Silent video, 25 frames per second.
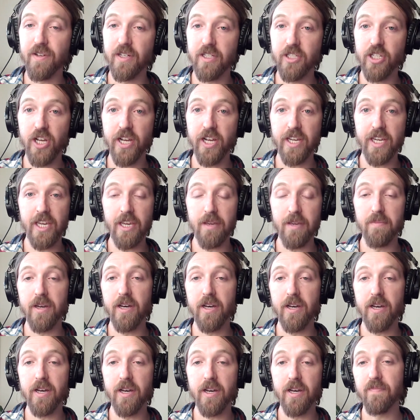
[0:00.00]
check him
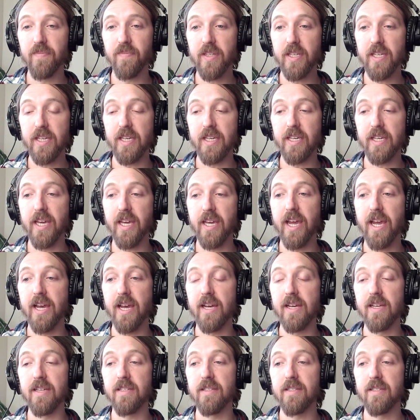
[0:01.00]
out. He
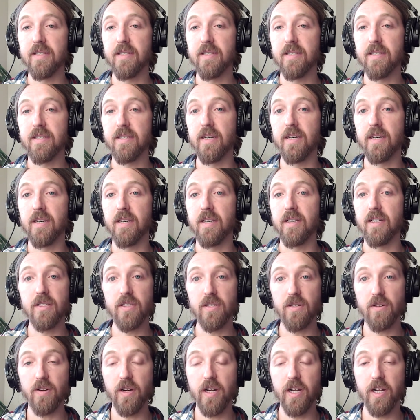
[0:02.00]
has
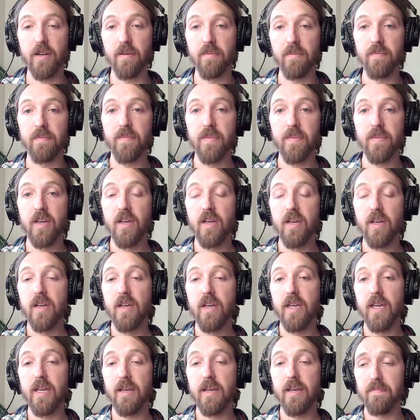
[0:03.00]
Instagram,
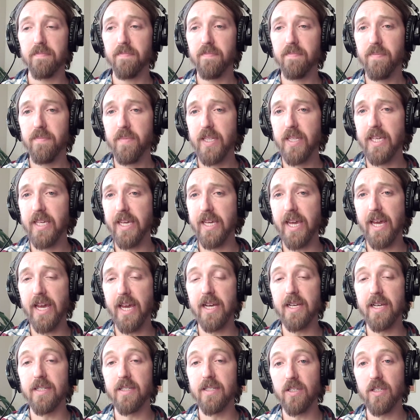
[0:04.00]
he
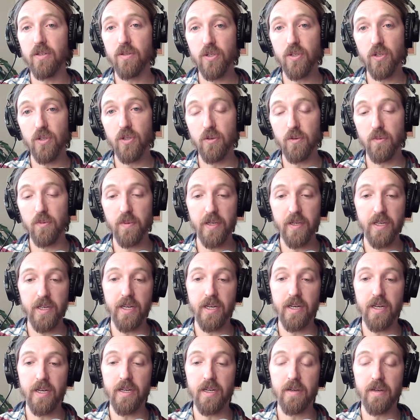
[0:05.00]
has YouTube.
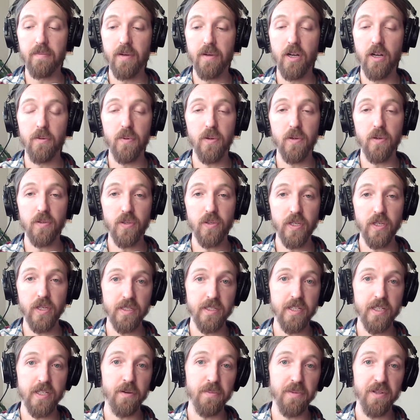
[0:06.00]
I'll post
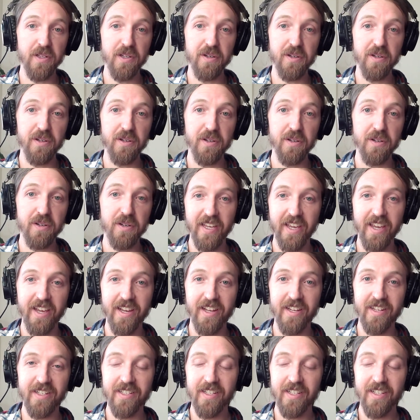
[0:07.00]
links down below.
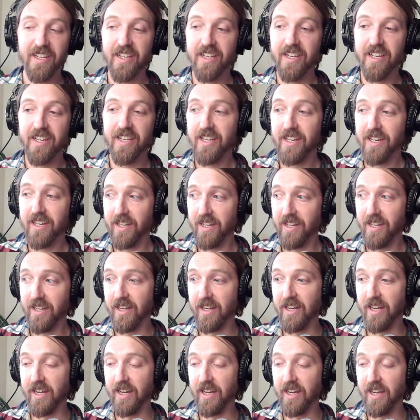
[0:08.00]
And
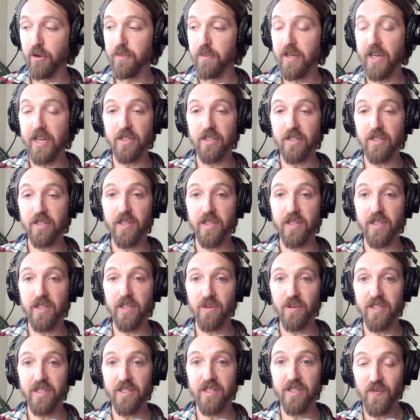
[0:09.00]
I hope you guys really
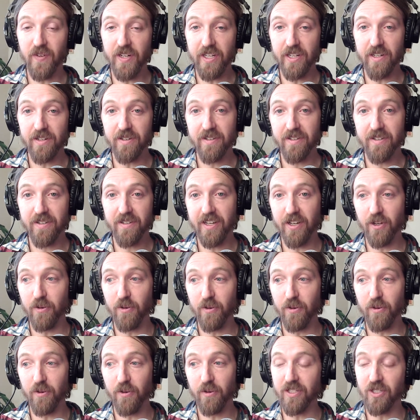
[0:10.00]
enjoyed this video. I hope
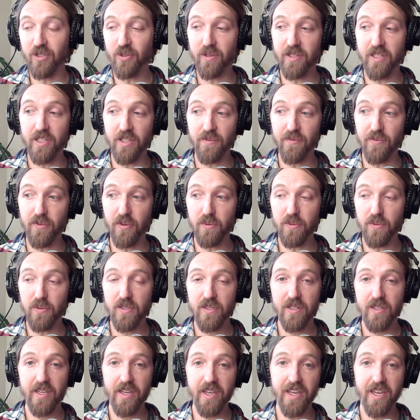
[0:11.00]
you guys enjoyed these
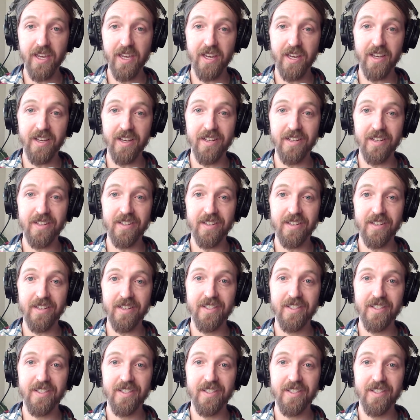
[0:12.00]
flutes, and